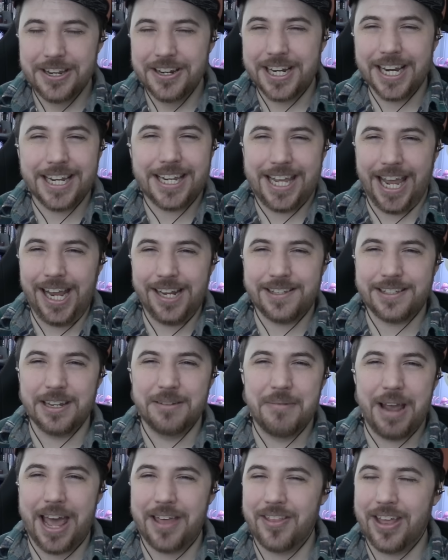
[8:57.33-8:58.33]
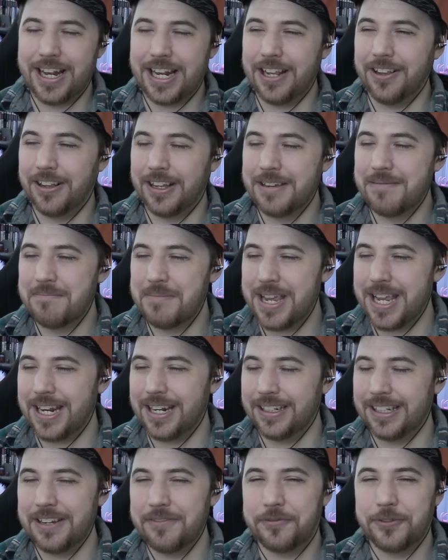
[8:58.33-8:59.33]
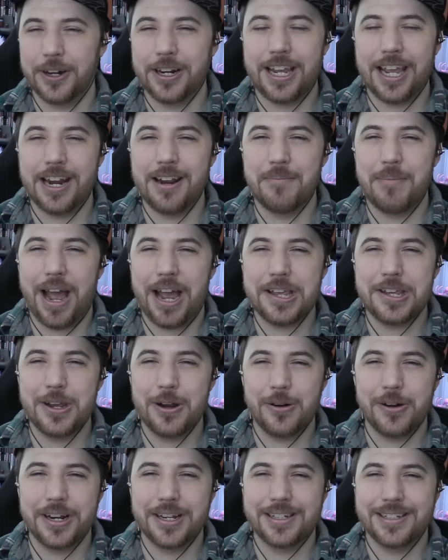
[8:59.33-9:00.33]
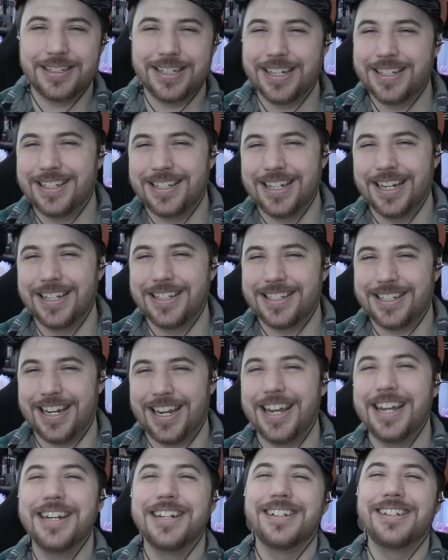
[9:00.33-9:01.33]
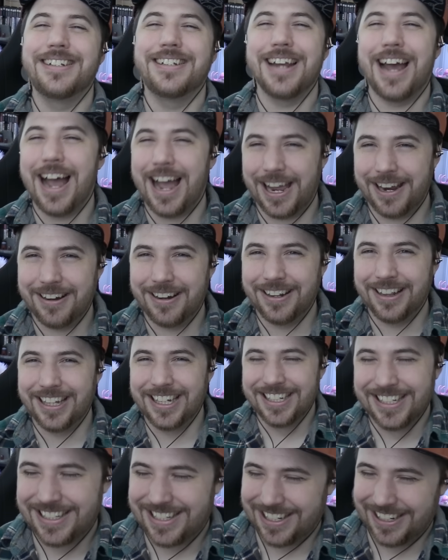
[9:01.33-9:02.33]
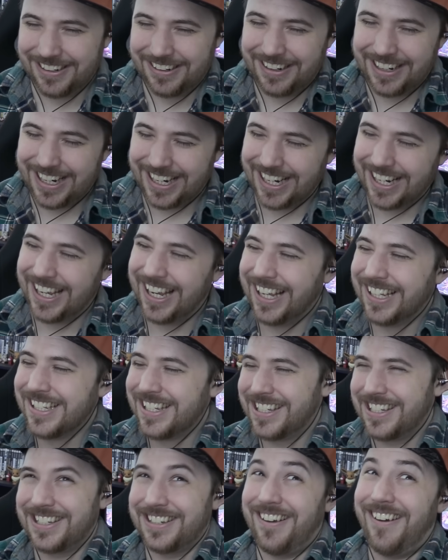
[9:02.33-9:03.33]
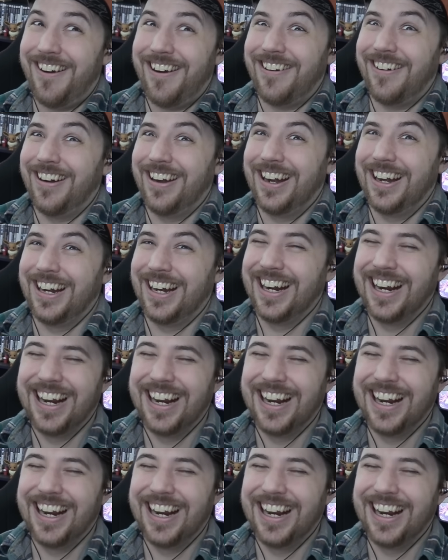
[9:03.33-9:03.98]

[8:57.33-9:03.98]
You can kiss him, and then he'll immediately forget about your existence entirely, Serena. Sorry.